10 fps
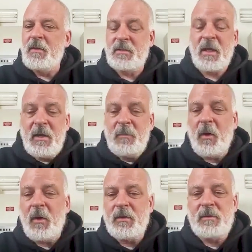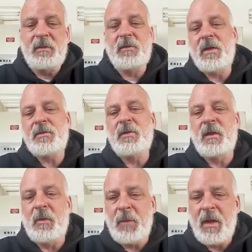The second part is
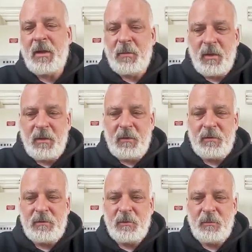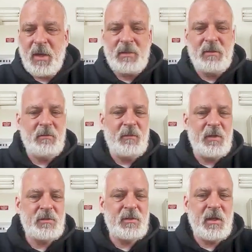international um, animal health. So
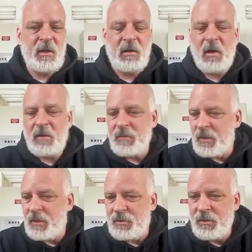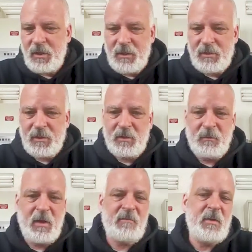bacteriophages are getting a lot of attention in Asia,
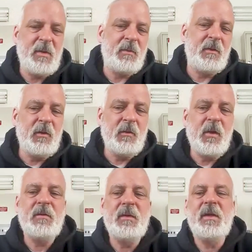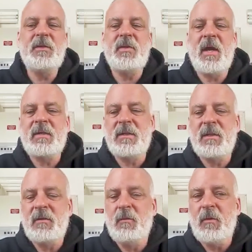and we have people on the ground in Asia actually